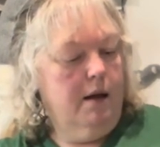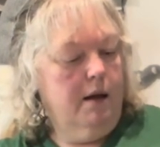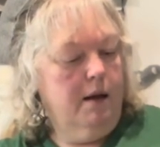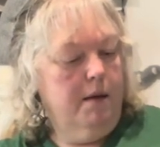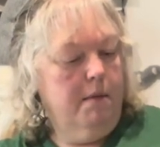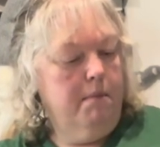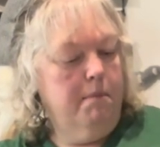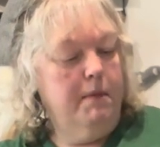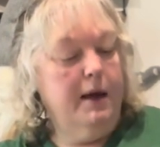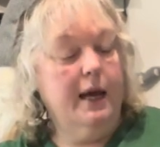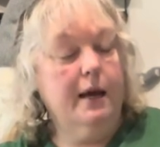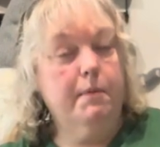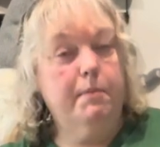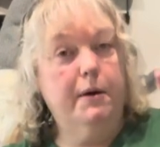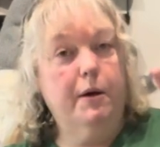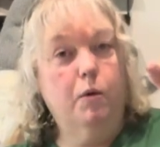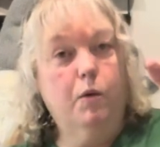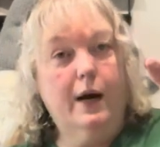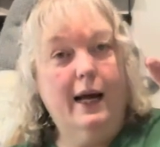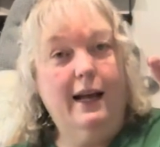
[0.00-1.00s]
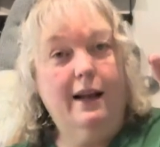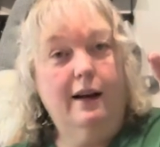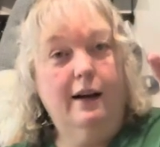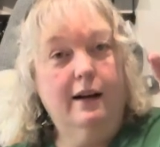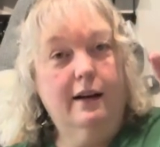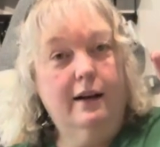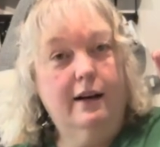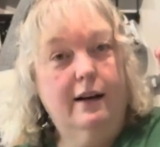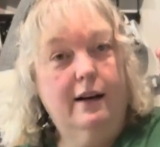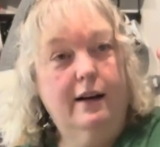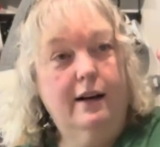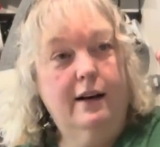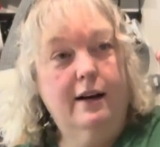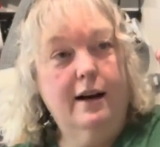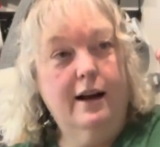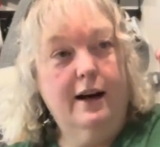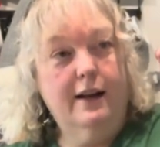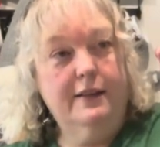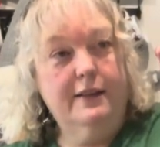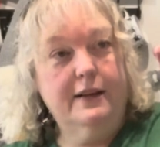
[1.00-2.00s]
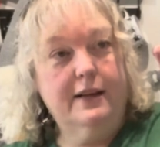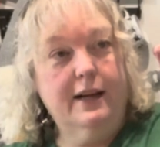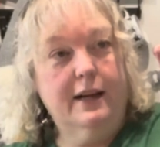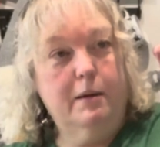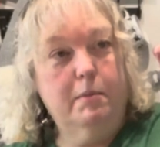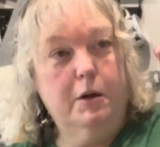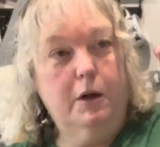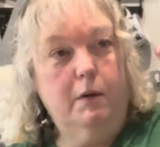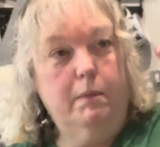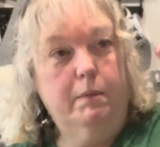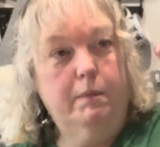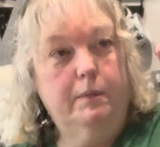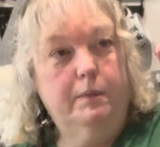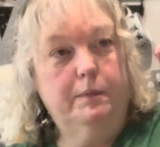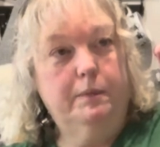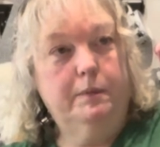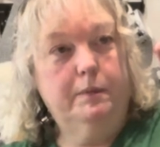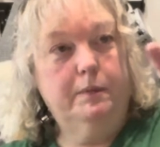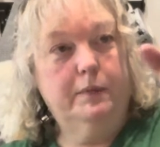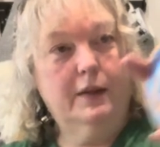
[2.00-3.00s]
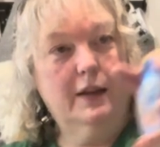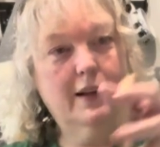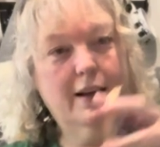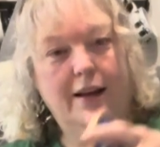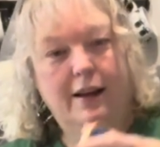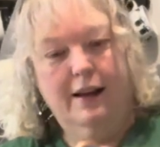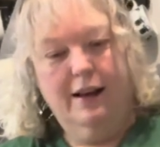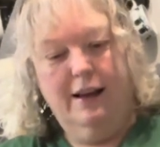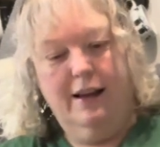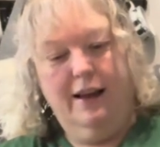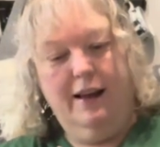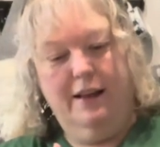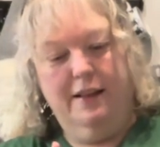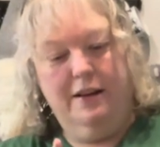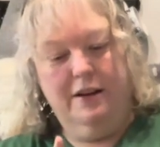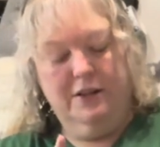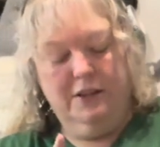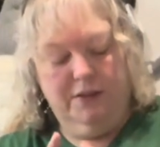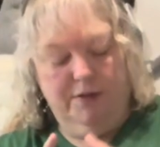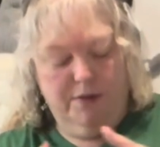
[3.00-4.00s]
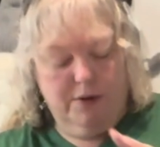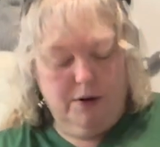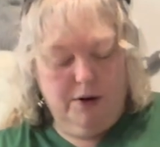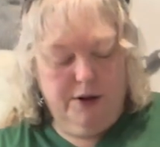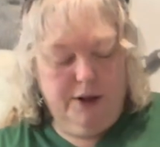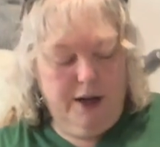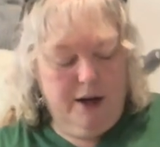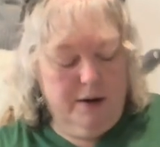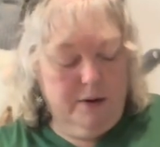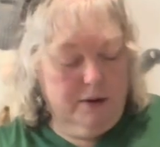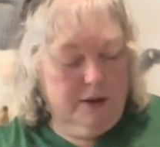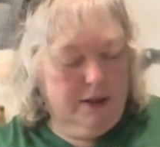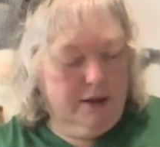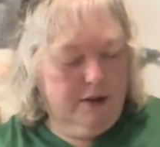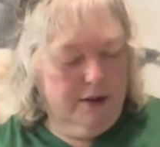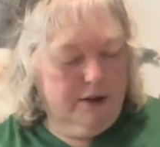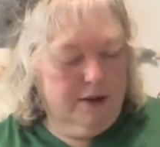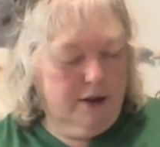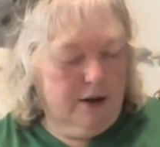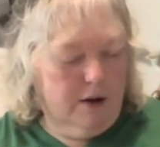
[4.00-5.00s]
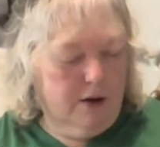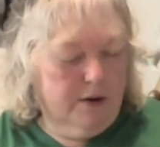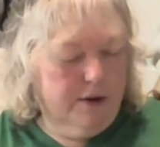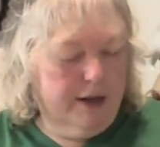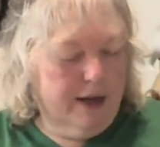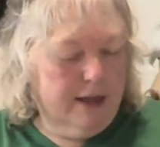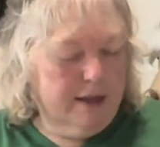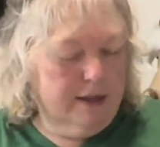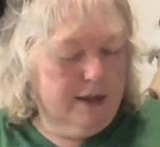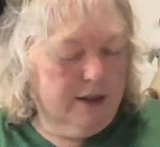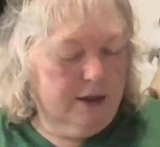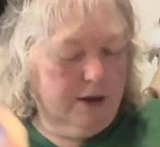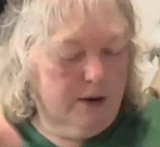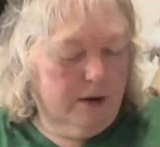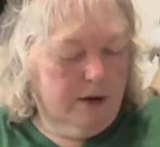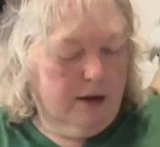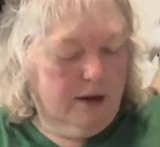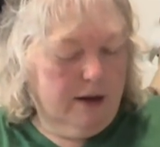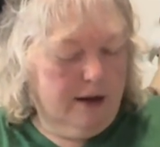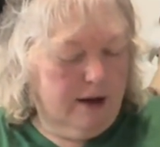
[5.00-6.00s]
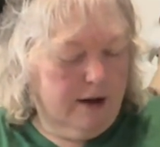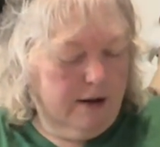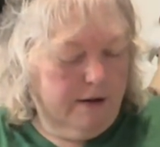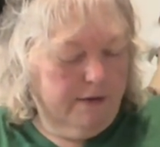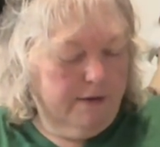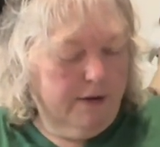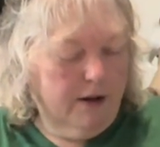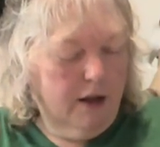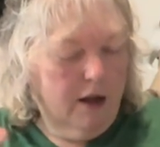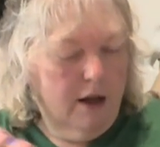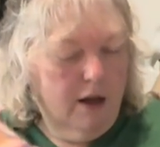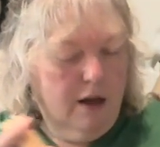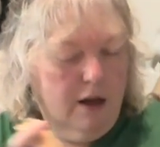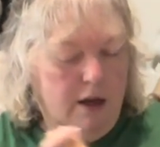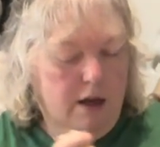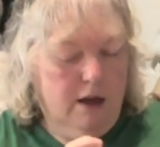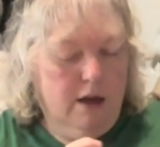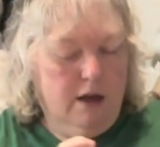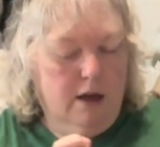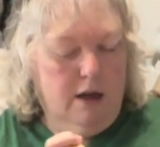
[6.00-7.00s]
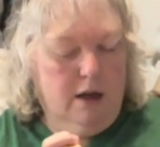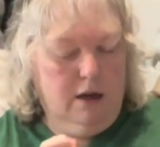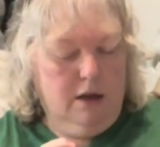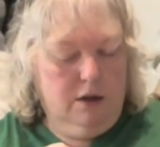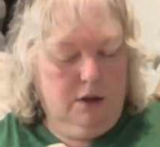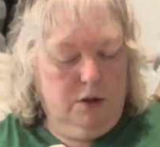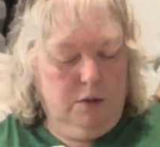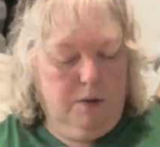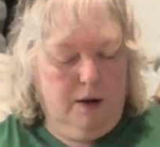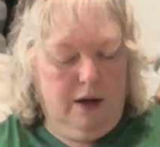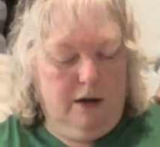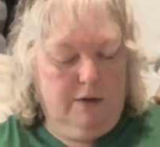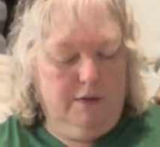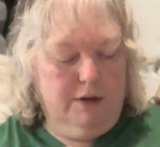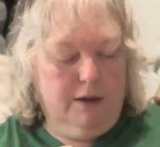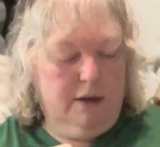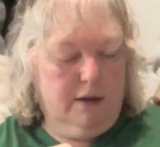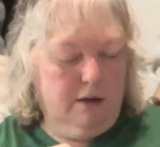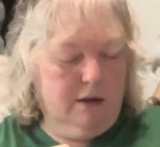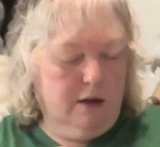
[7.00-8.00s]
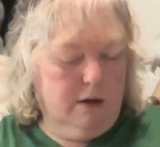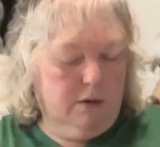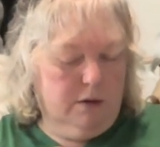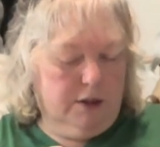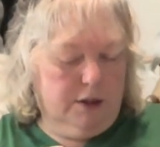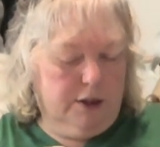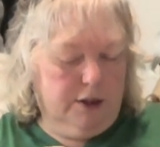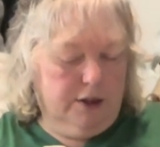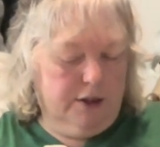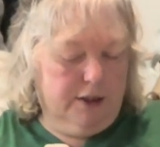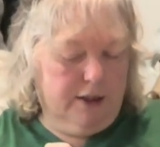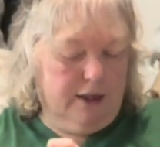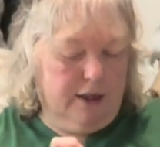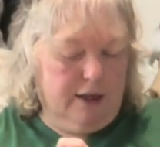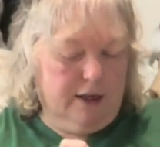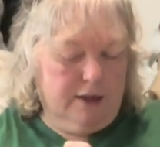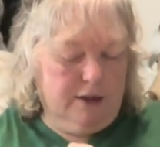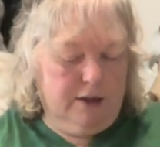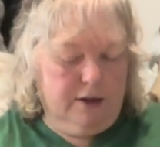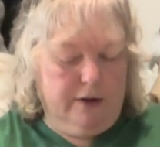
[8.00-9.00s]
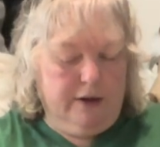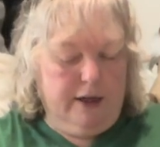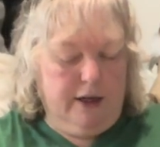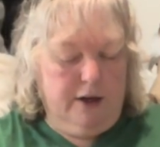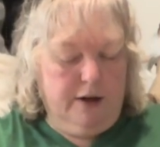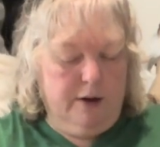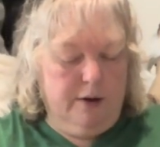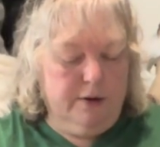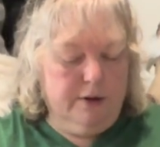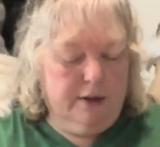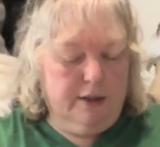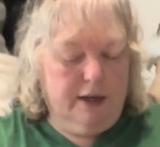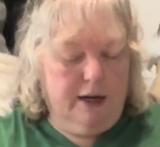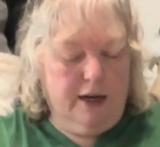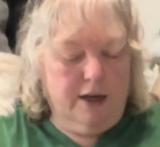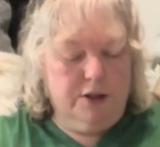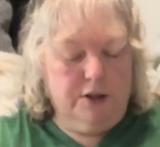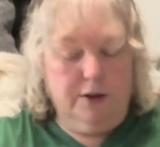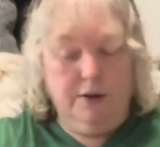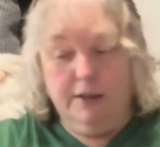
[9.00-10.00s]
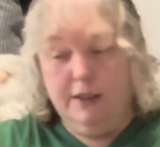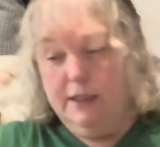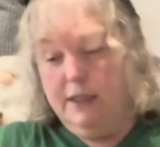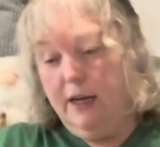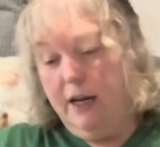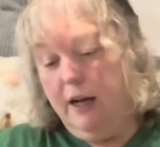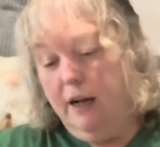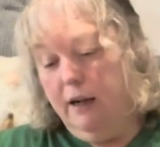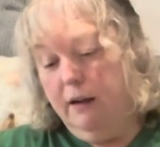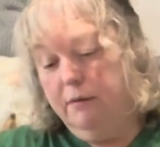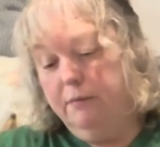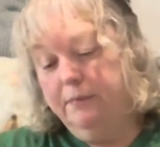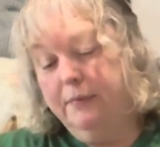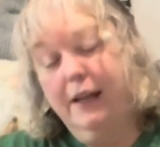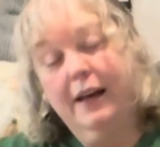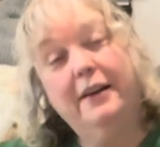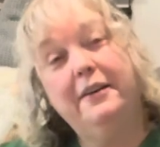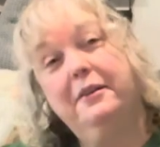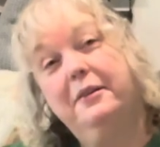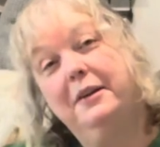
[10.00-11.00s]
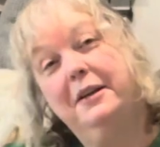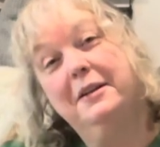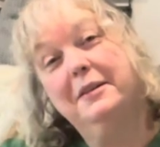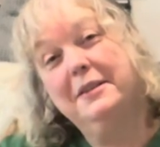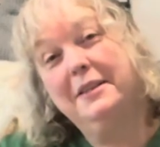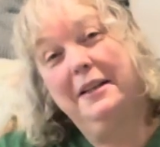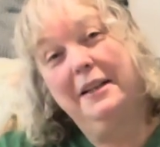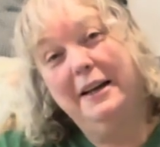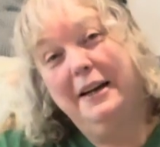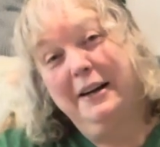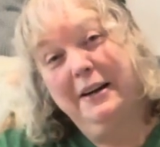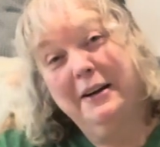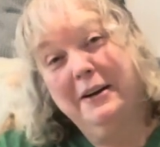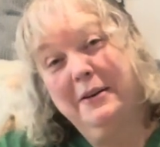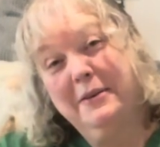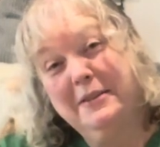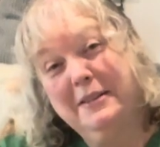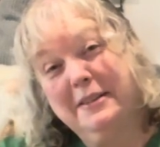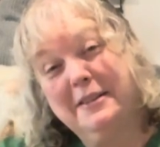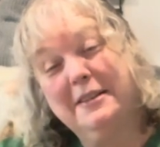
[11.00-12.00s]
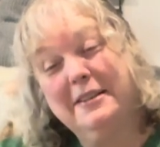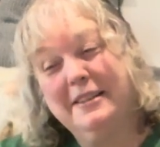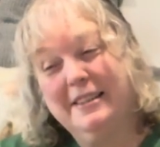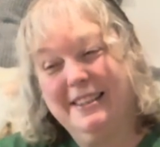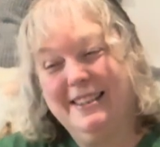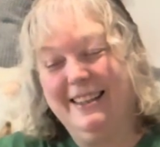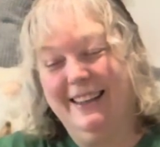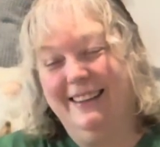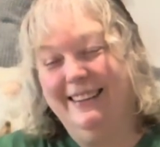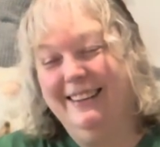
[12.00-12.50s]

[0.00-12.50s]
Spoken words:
"Make me wet, not the table." And there's 4 of those. So that's a total of 12 little coasters that also get used. As you can tell, I don't use a lot of coasters.